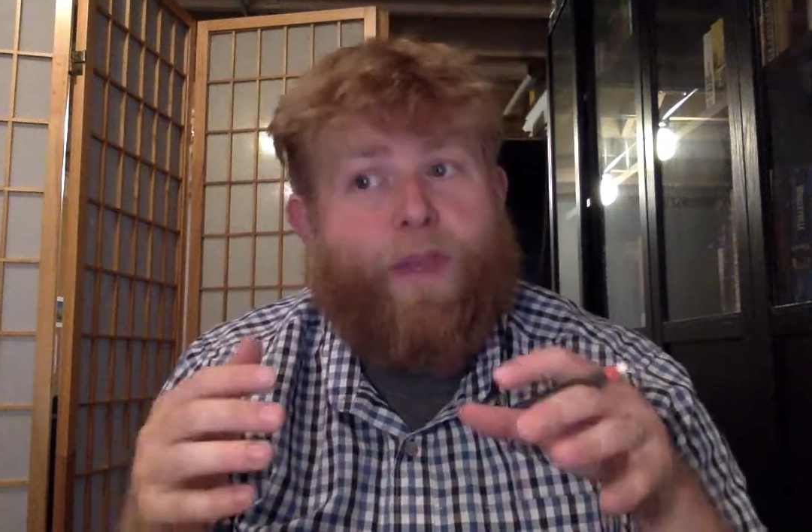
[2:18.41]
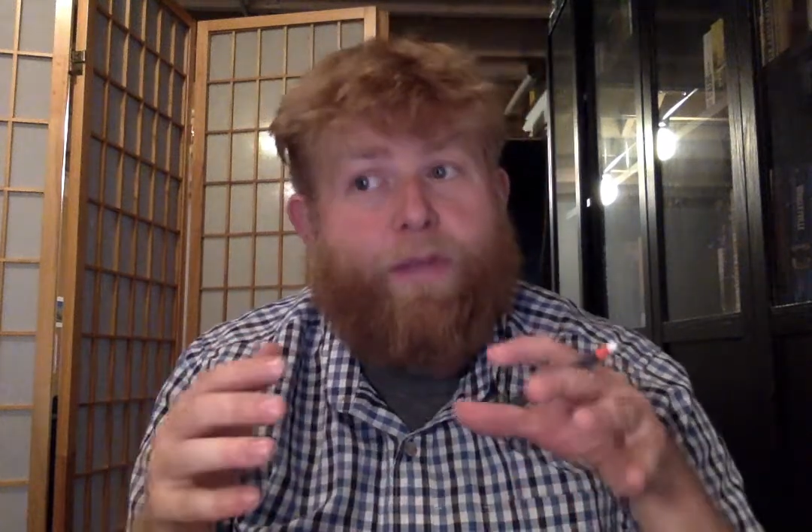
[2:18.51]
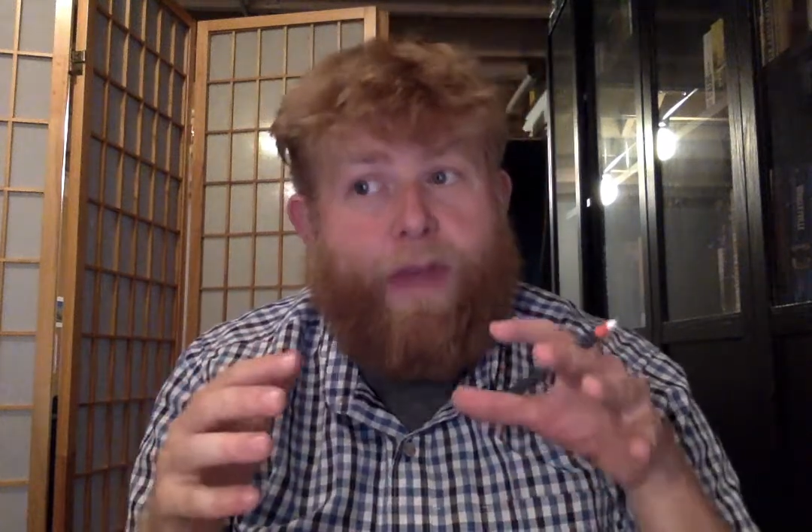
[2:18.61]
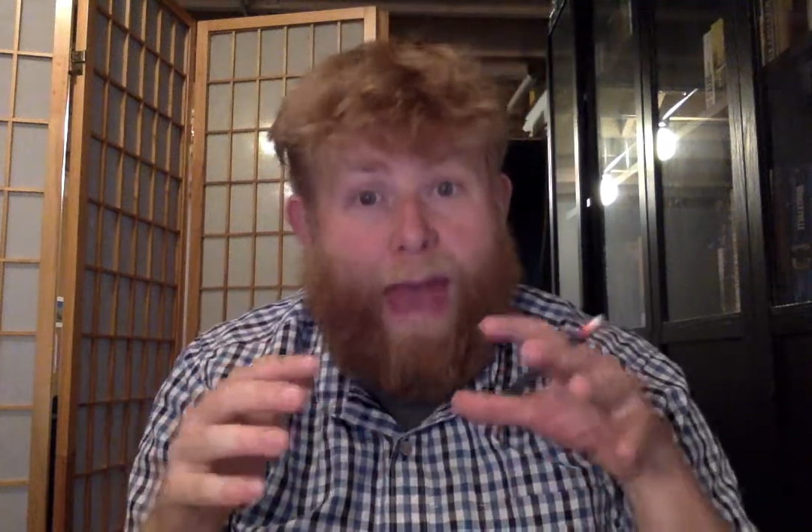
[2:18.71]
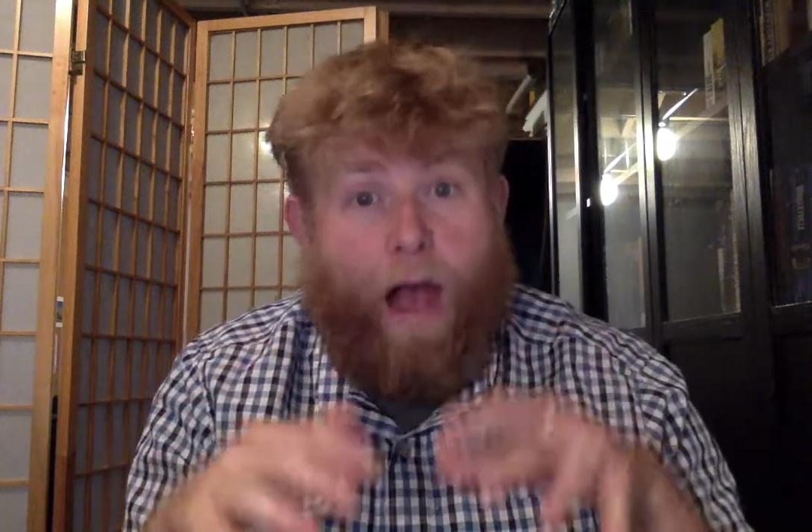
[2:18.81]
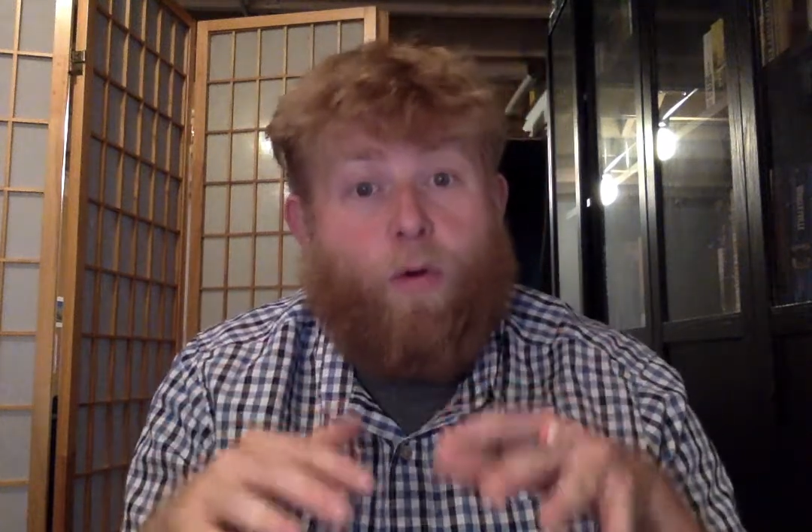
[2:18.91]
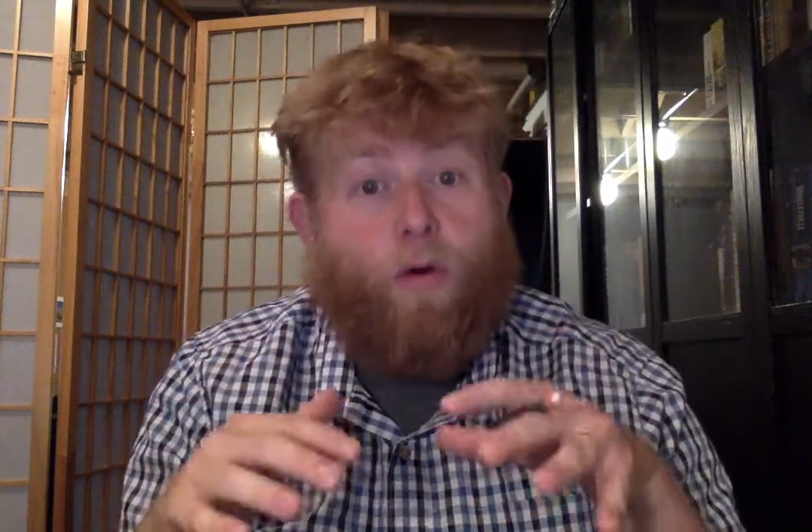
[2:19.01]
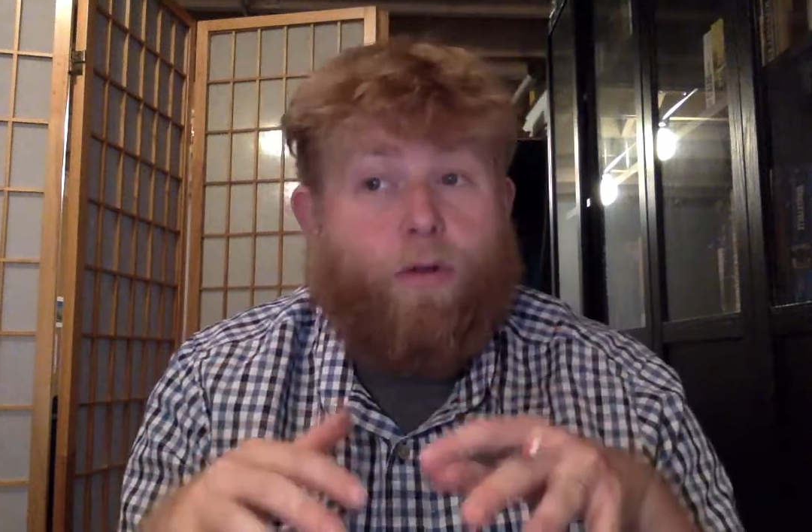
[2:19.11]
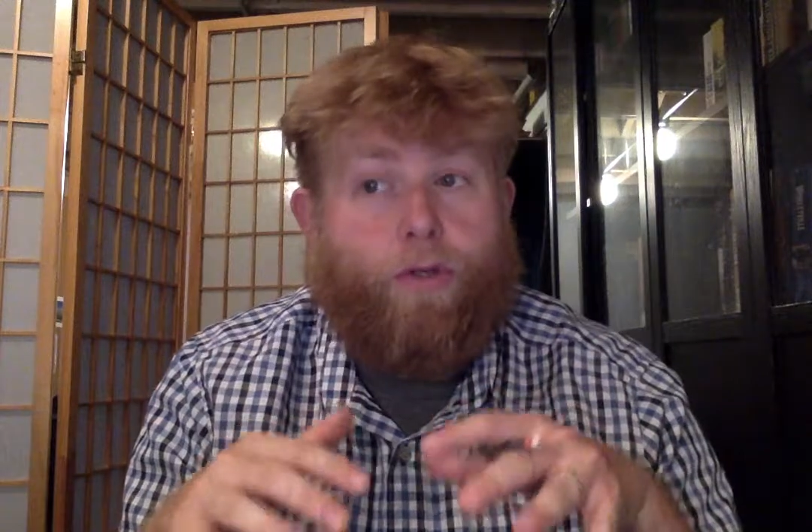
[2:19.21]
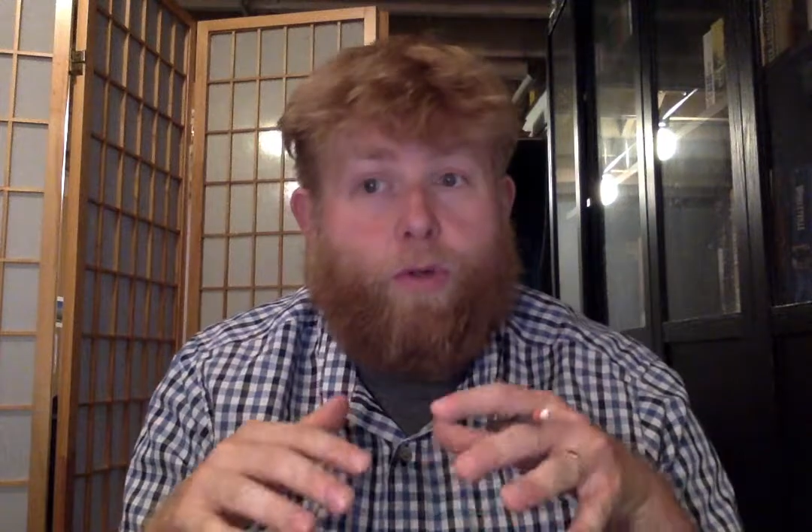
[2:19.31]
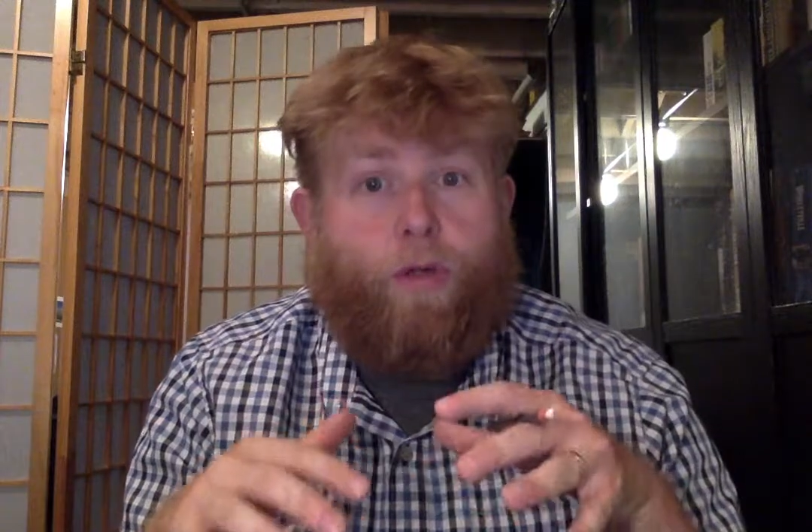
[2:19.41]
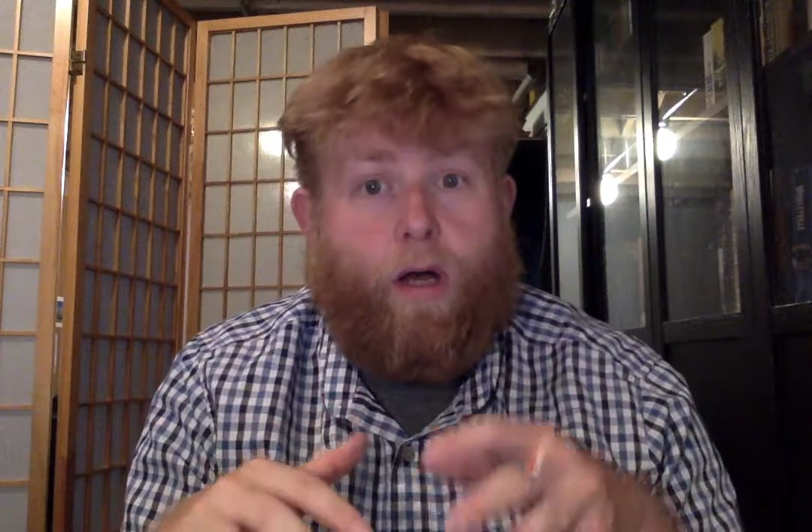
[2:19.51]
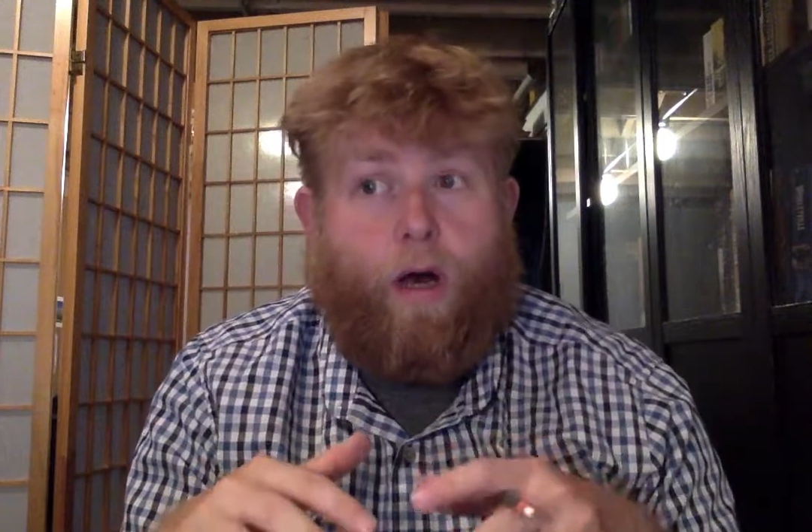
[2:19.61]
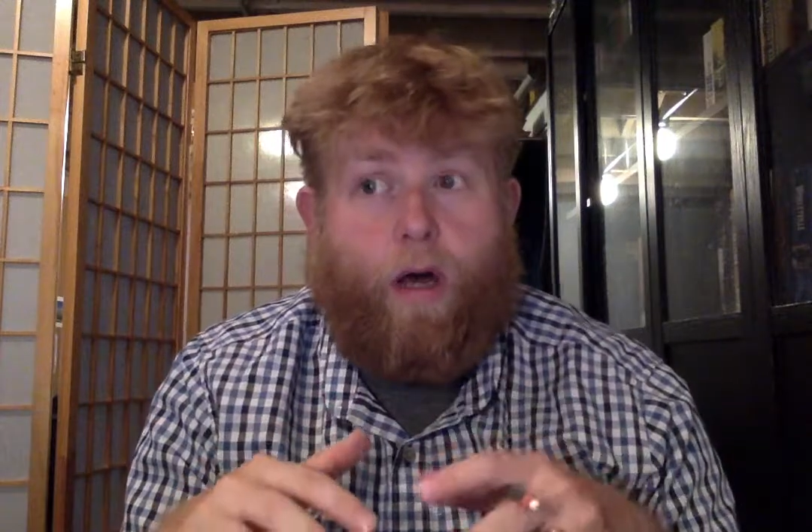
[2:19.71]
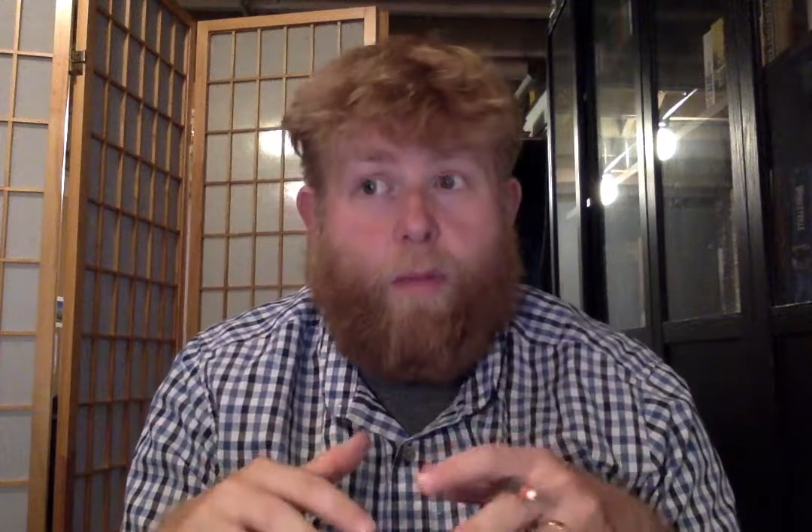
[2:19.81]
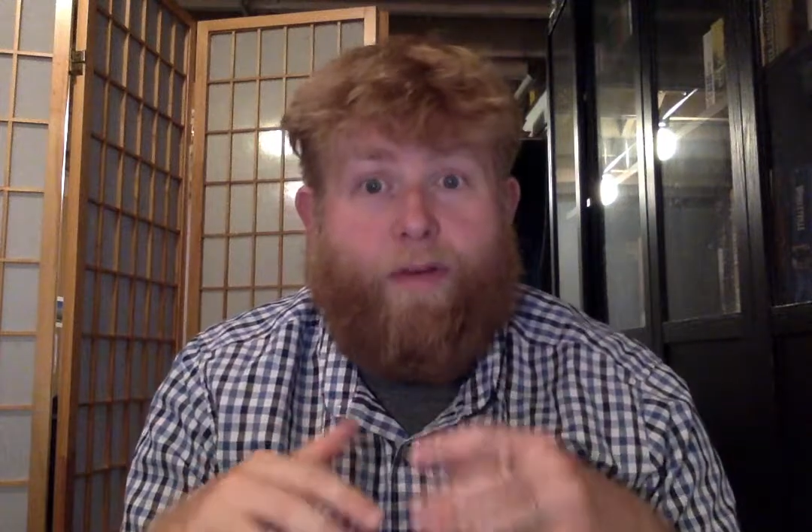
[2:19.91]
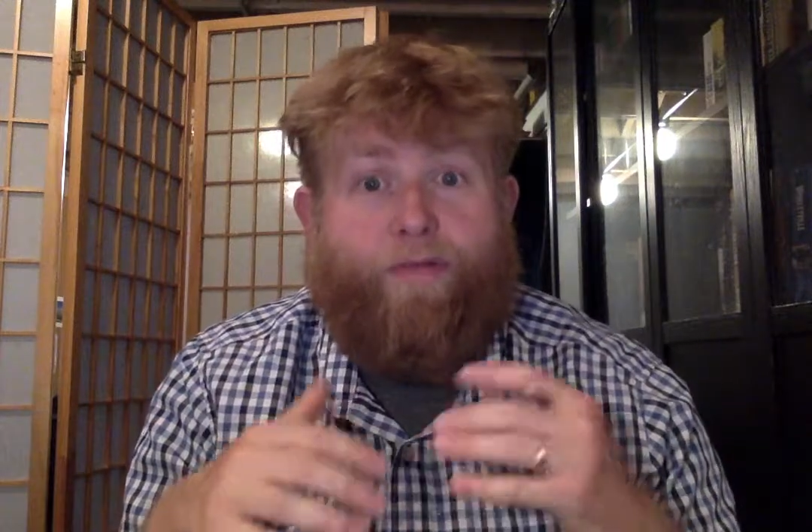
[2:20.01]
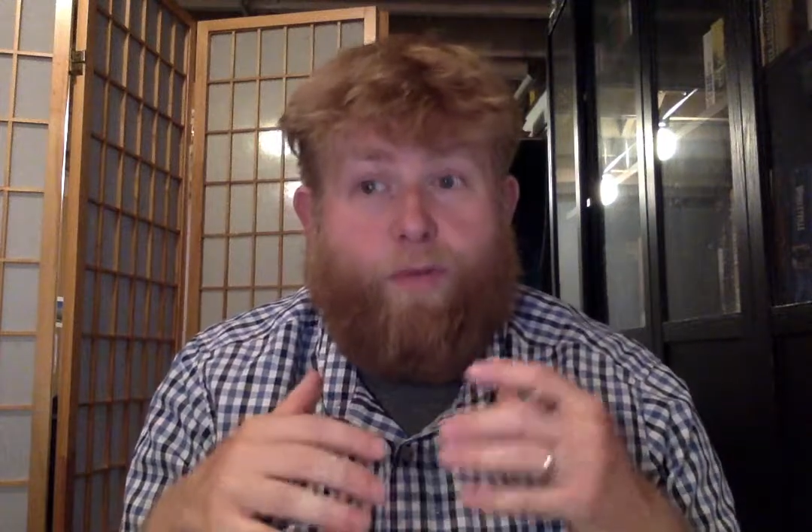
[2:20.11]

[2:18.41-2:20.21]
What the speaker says: the agricultural economy